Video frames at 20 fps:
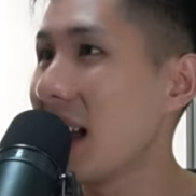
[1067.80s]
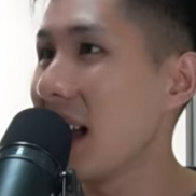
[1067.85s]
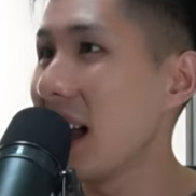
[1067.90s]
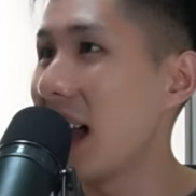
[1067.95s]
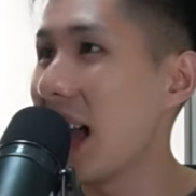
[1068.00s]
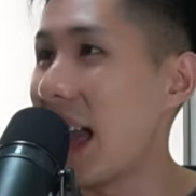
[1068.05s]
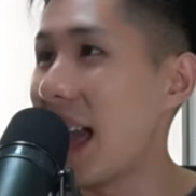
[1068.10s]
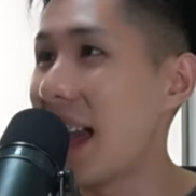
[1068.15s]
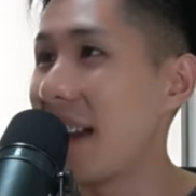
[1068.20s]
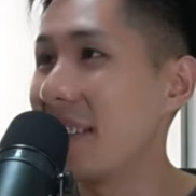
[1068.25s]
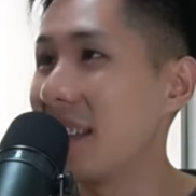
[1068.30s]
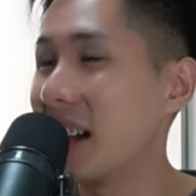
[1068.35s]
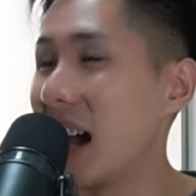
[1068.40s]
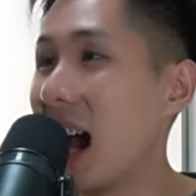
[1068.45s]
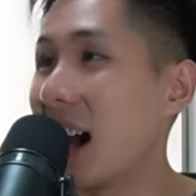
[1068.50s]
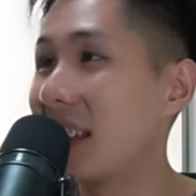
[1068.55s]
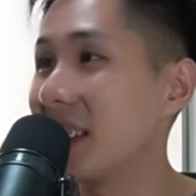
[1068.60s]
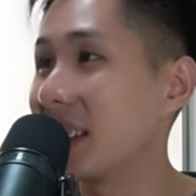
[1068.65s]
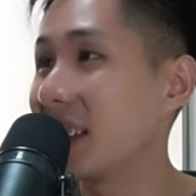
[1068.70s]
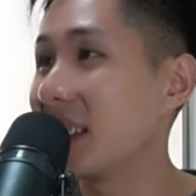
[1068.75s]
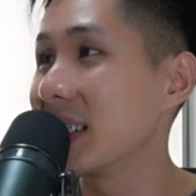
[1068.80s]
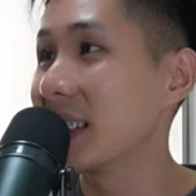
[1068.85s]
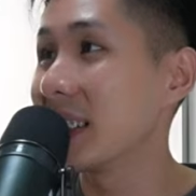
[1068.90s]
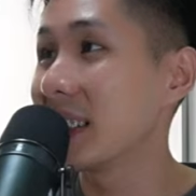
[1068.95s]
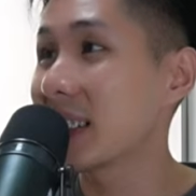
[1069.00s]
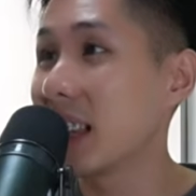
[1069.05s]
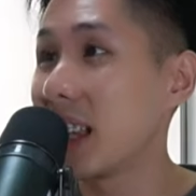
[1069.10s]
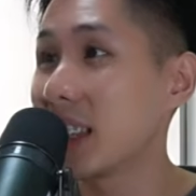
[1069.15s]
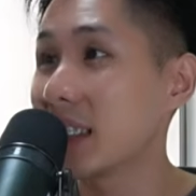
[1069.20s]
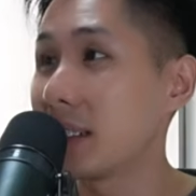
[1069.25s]
And hard disk is
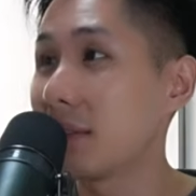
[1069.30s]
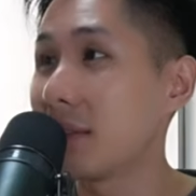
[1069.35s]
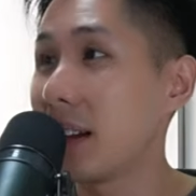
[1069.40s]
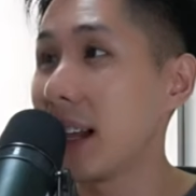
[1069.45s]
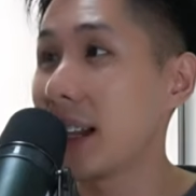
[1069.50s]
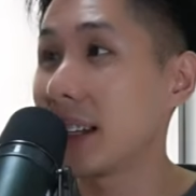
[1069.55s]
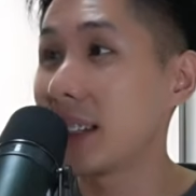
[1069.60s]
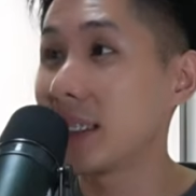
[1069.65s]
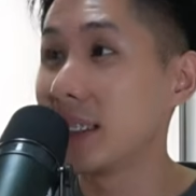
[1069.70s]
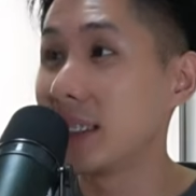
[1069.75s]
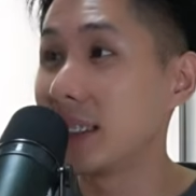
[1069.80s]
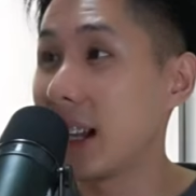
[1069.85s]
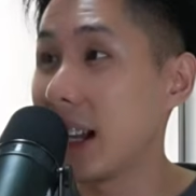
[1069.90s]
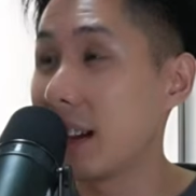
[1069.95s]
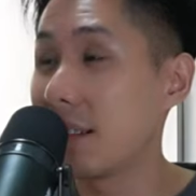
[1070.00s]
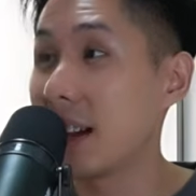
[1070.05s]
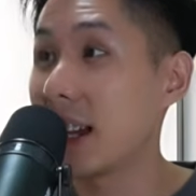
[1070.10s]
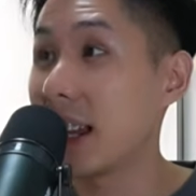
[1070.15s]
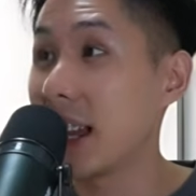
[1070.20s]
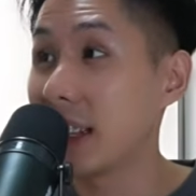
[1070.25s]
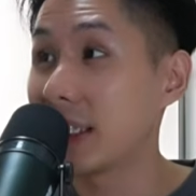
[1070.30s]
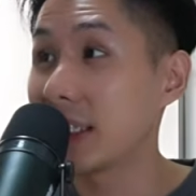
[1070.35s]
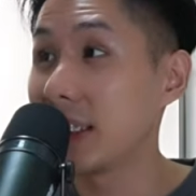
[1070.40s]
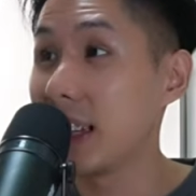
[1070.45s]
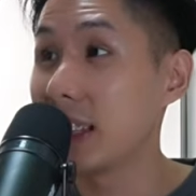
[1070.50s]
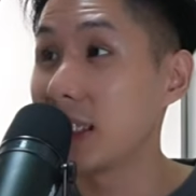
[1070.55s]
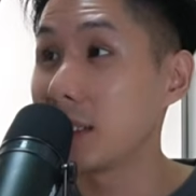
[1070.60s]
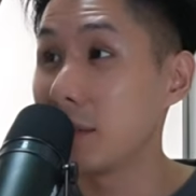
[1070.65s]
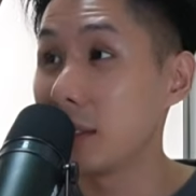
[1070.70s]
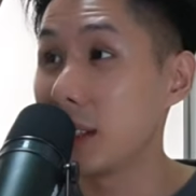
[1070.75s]
classified as a direct
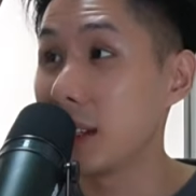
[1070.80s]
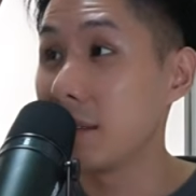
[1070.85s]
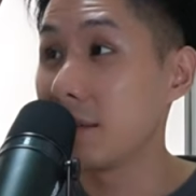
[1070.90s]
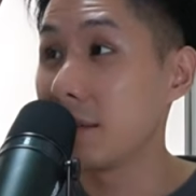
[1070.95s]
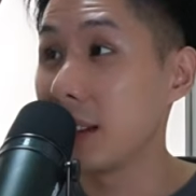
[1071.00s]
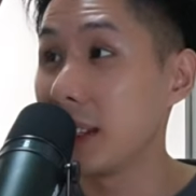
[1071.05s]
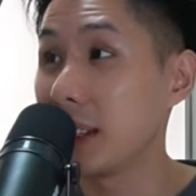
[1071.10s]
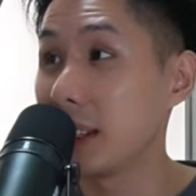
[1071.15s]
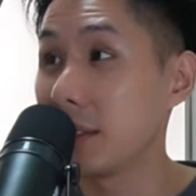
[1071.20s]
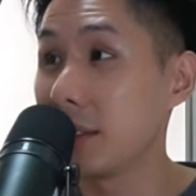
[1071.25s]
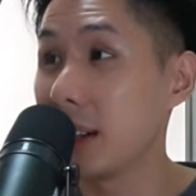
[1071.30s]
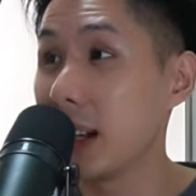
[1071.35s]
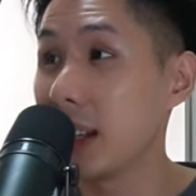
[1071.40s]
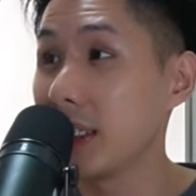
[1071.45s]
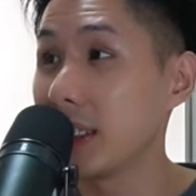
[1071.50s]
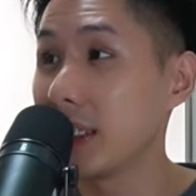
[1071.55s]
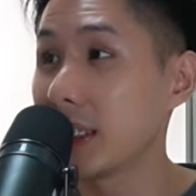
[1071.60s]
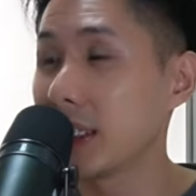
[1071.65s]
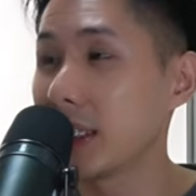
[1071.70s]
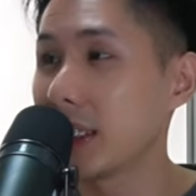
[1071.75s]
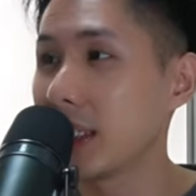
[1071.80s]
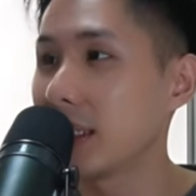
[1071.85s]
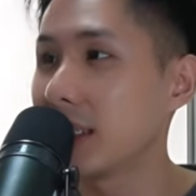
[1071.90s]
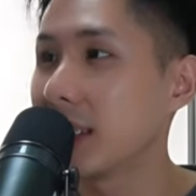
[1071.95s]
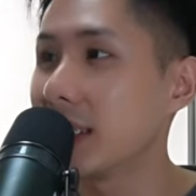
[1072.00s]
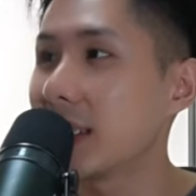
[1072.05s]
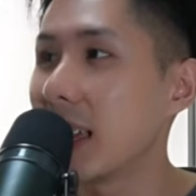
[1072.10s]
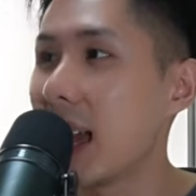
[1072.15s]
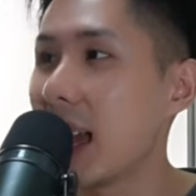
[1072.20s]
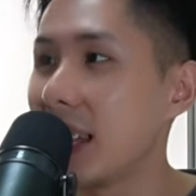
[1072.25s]
access read and write device,
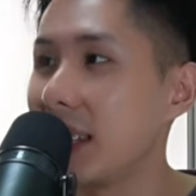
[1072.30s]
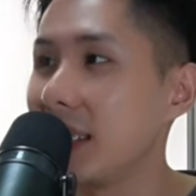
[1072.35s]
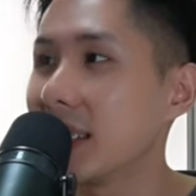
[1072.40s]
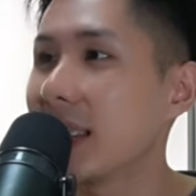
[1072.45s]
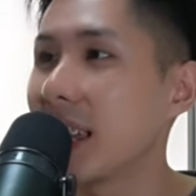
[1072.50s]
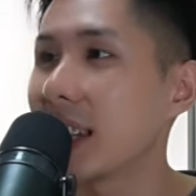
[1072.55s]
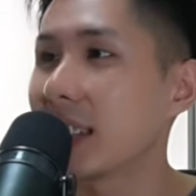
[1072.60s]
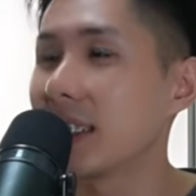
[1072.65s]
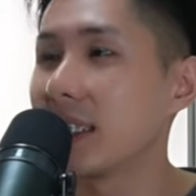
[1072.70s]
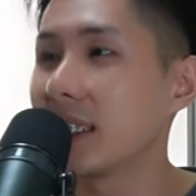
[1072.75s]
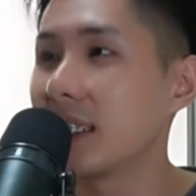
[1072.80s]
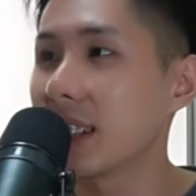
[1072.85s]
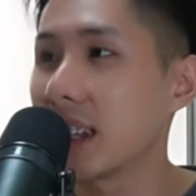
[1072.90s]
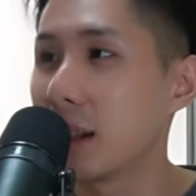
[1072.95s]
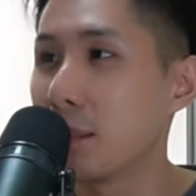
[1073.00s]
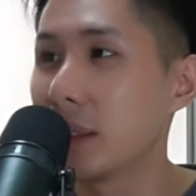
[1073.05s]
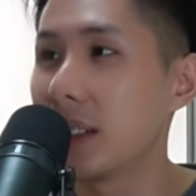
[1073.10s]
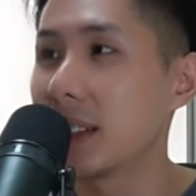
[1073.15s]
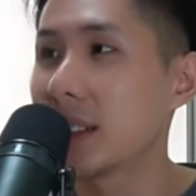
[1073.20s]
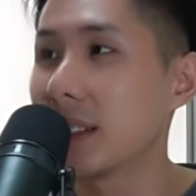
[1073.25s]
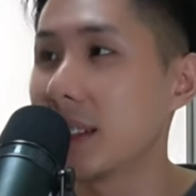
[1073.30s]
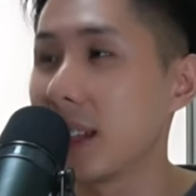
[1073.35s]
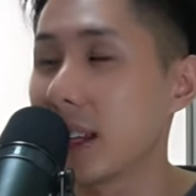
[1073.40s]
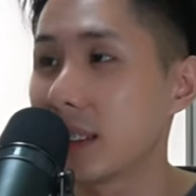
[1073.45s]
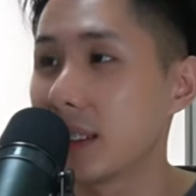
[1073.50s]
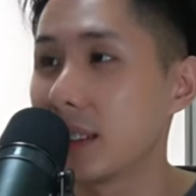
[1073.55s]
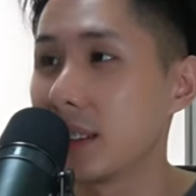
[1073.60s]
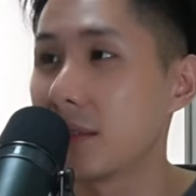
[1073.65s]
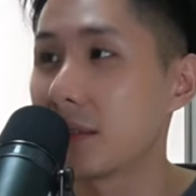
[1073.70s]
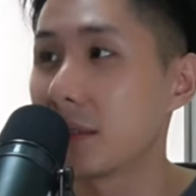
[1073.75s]
since any sector can be
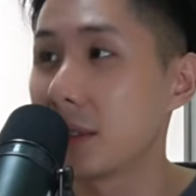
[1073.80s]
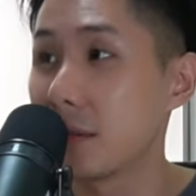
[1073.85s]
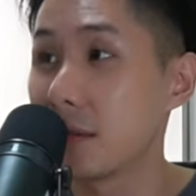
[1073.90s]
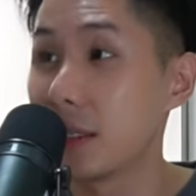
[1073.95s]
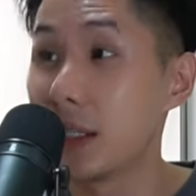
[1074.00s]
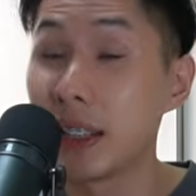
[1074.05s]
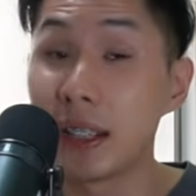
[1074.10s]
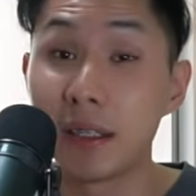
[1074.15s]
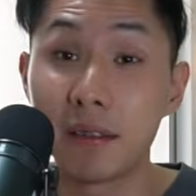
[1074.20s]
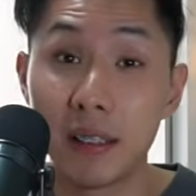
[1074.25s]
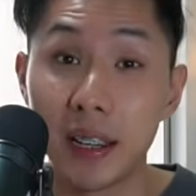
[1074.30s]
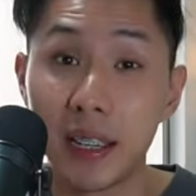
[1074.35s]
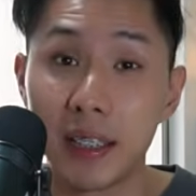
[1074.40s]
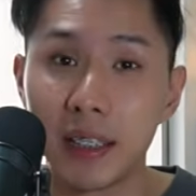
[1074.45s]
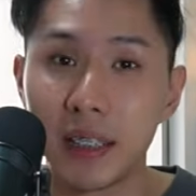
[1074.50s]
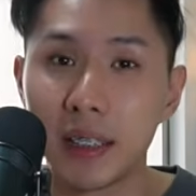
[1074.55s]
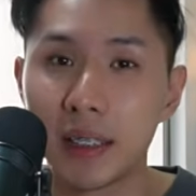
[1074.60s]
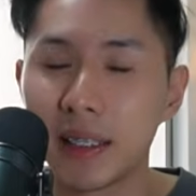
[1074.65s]
selected for reading and writing.